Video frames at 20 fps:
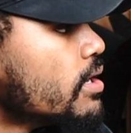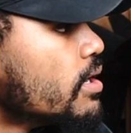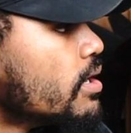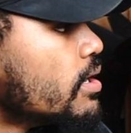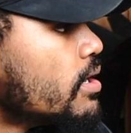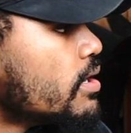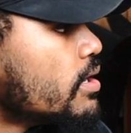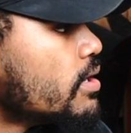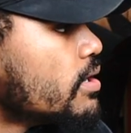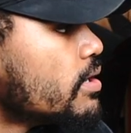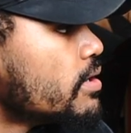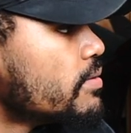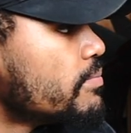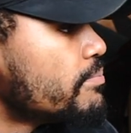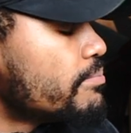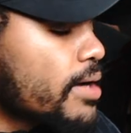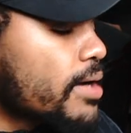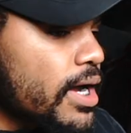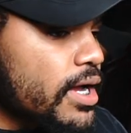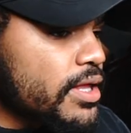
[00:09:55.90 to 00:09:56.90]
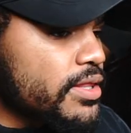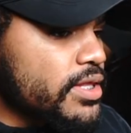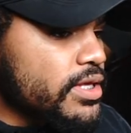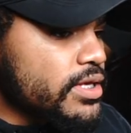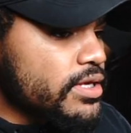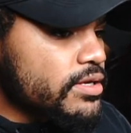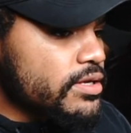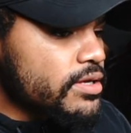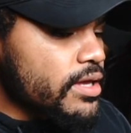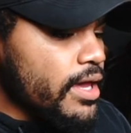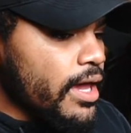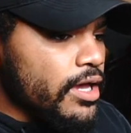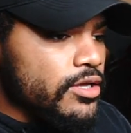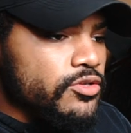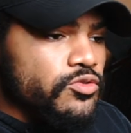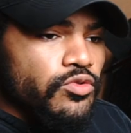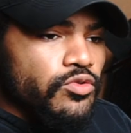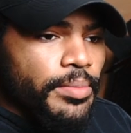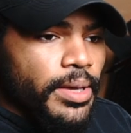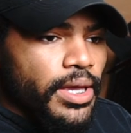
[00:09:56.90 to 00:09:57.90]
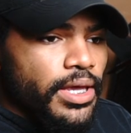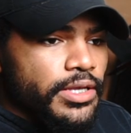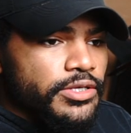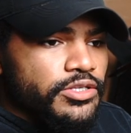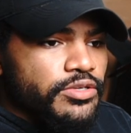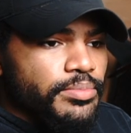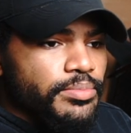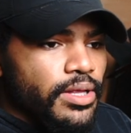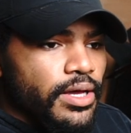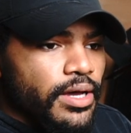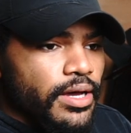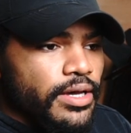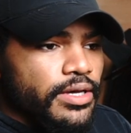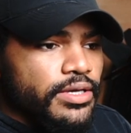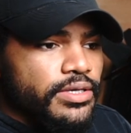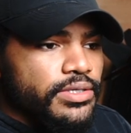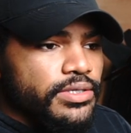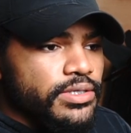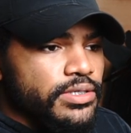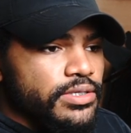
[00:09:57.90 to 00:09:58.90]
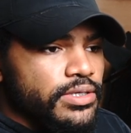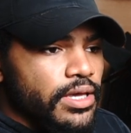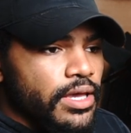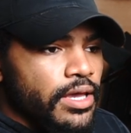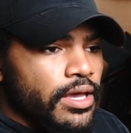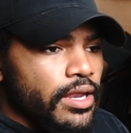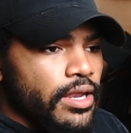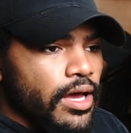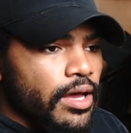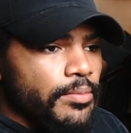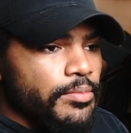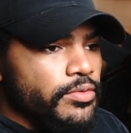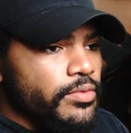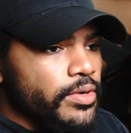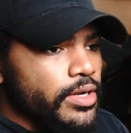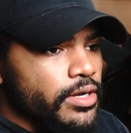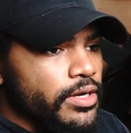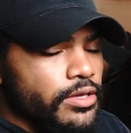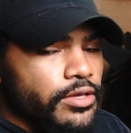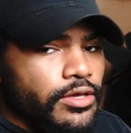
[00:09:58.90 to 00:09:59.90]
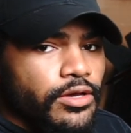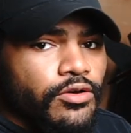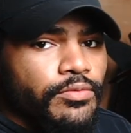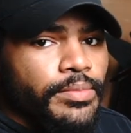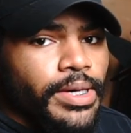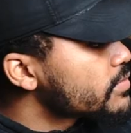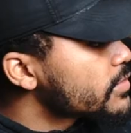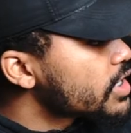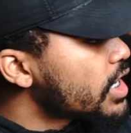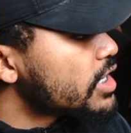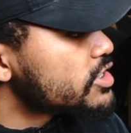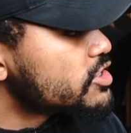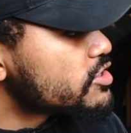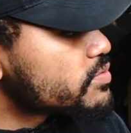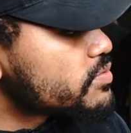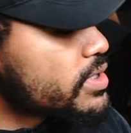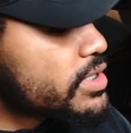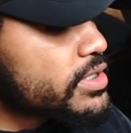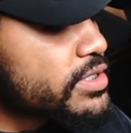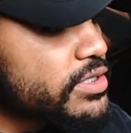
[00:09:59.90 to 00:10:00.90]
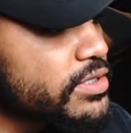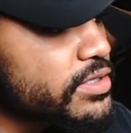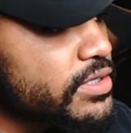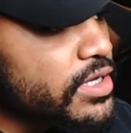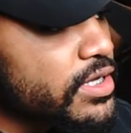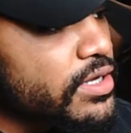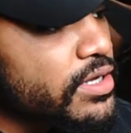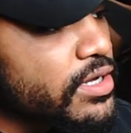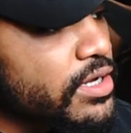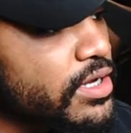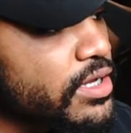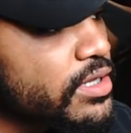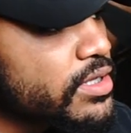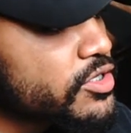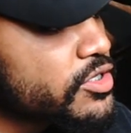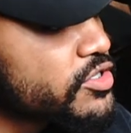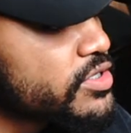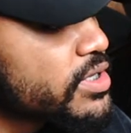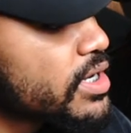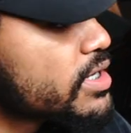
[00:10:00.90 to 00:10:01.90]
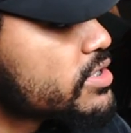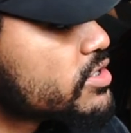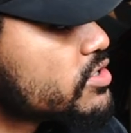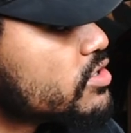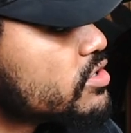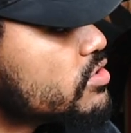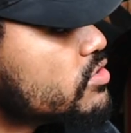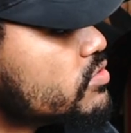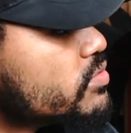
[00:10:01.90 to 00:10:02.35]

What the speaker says: buy the actual painting supplies, and I'll be ready to go, man. I just wanted to get let you guys know